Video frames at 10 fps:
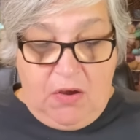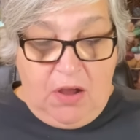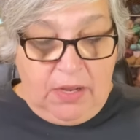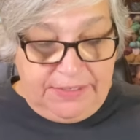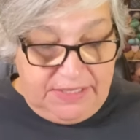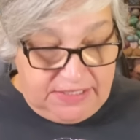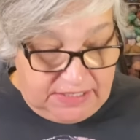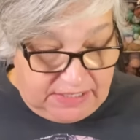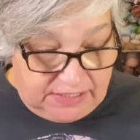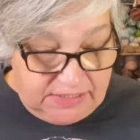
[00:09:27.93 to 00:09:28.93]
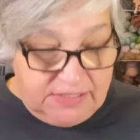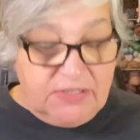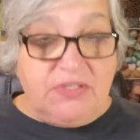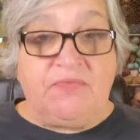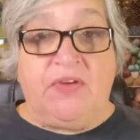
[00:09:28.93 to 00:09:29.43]
on this.
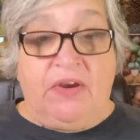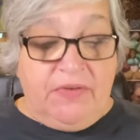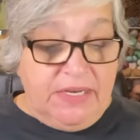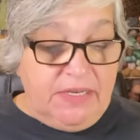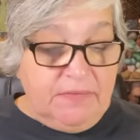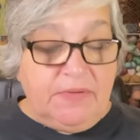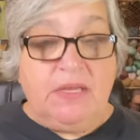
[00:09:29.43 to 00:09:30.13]
It's very,